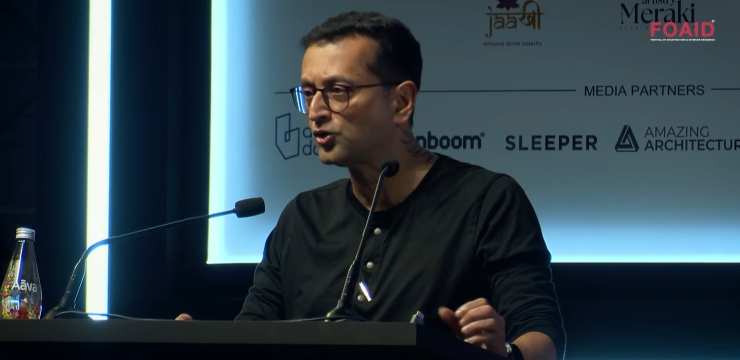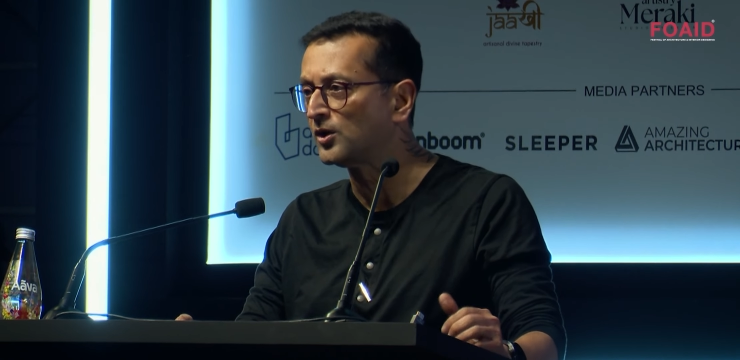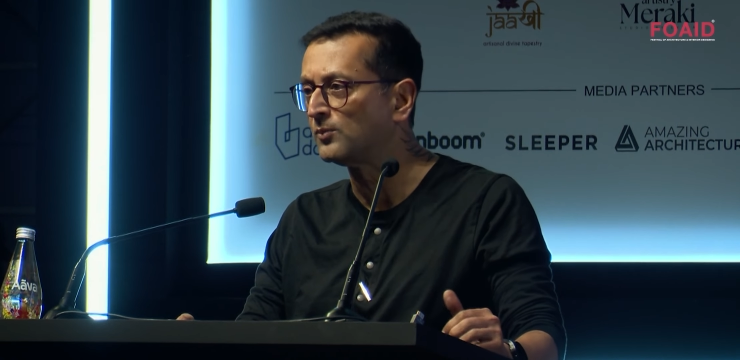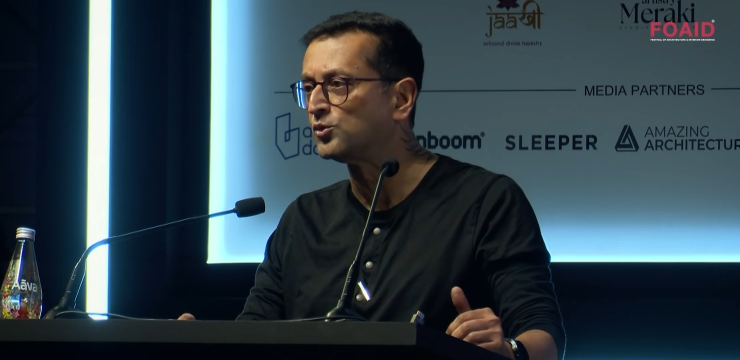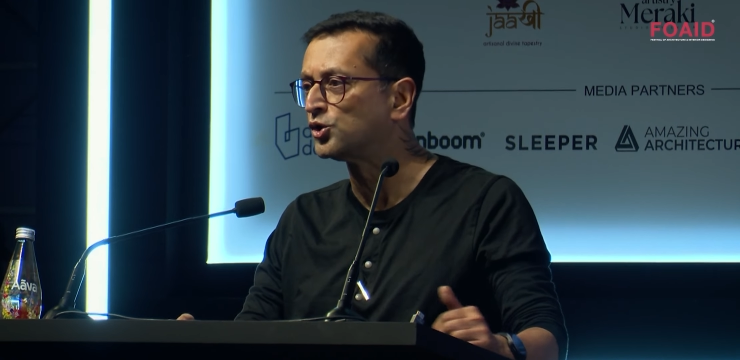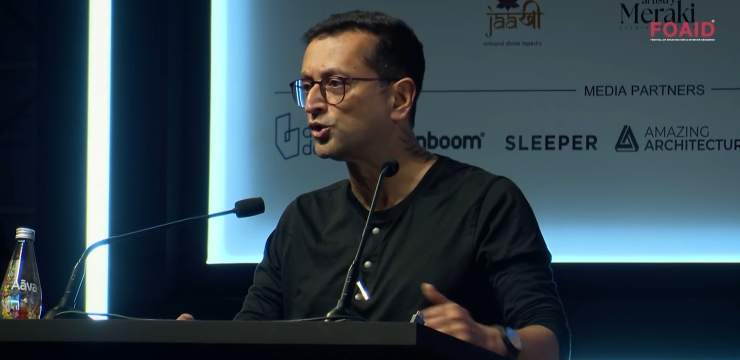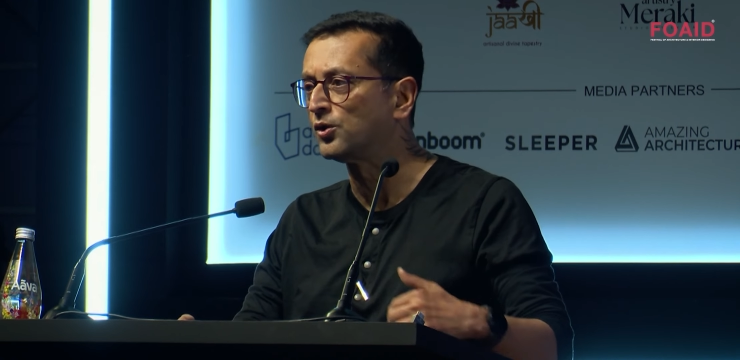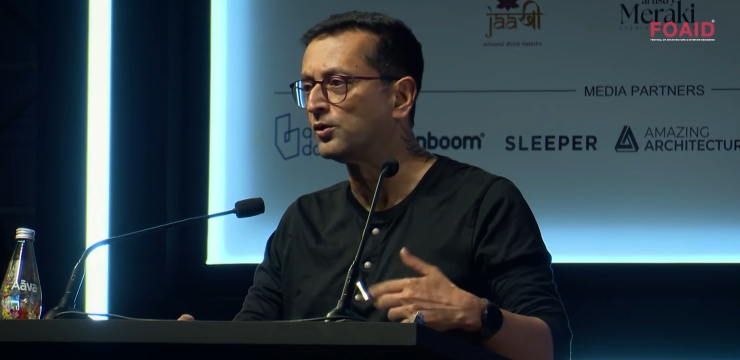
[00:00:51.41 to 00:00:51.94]
so
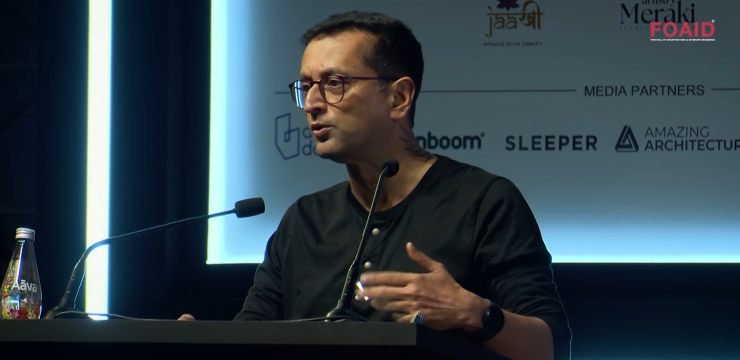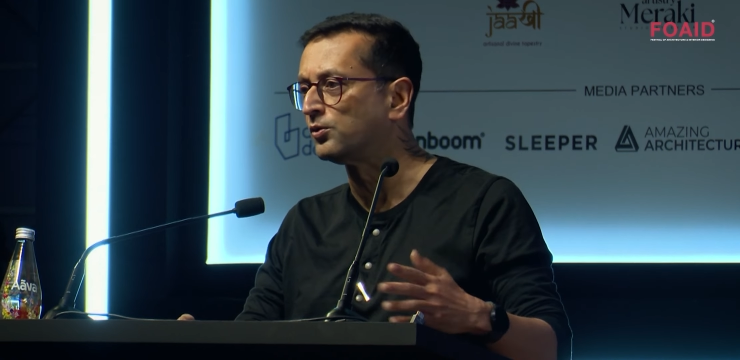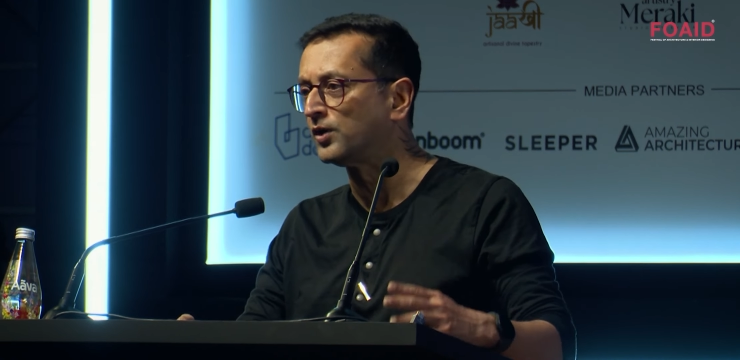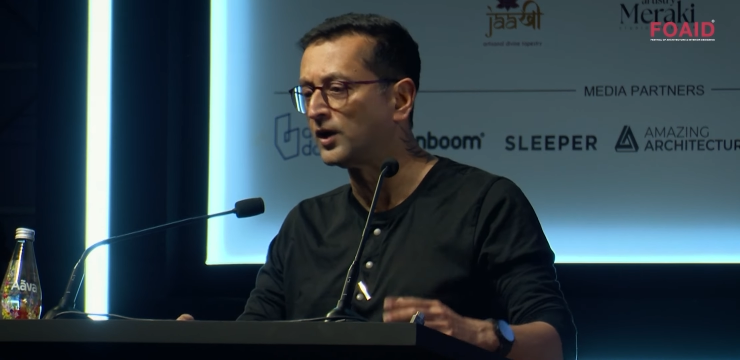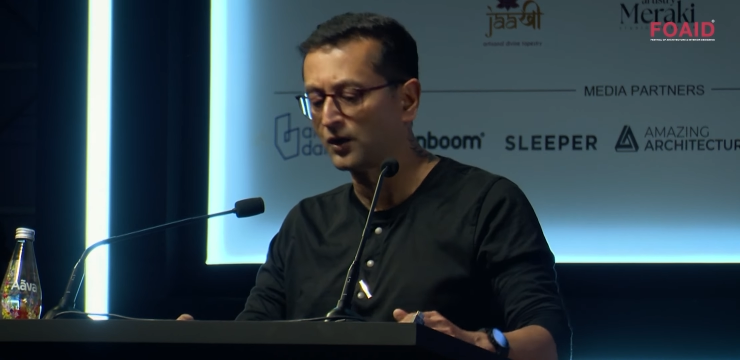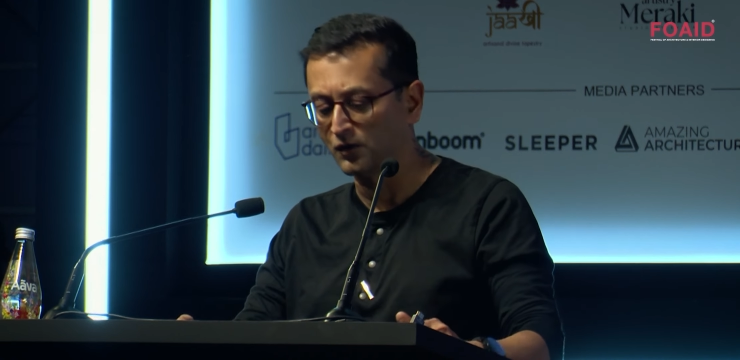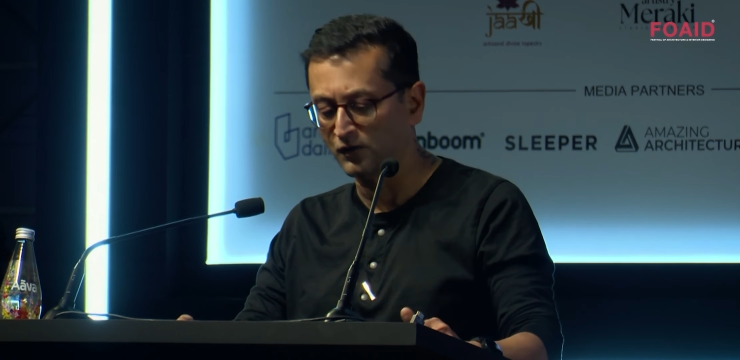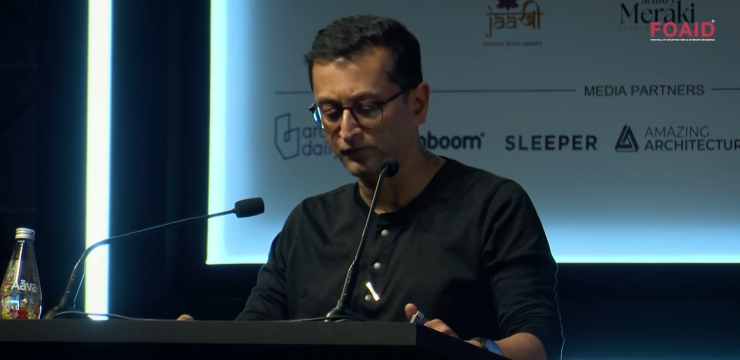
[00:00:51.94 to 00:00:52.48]
I'm just going to
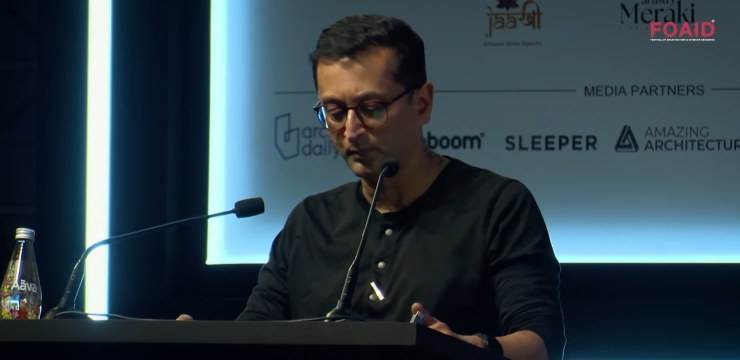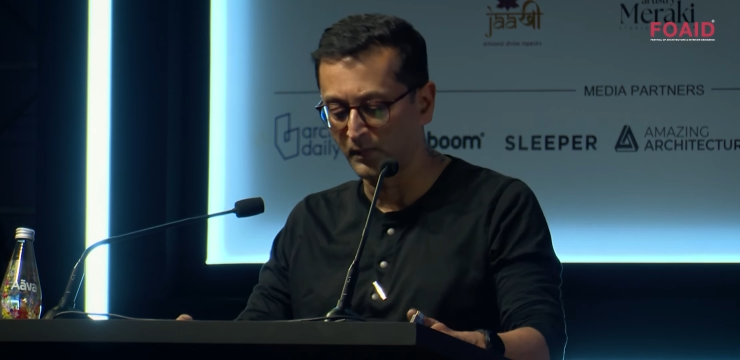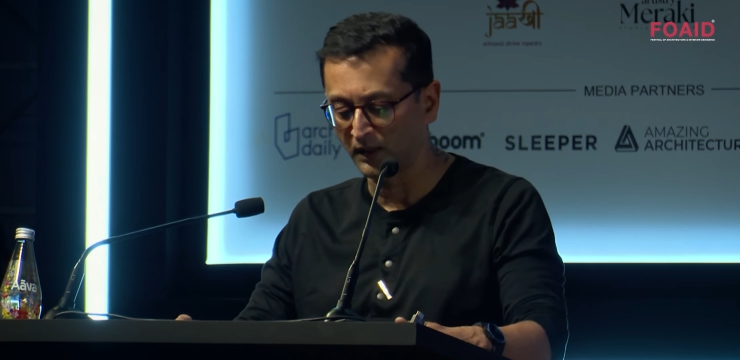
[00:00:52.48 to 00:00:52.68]
read off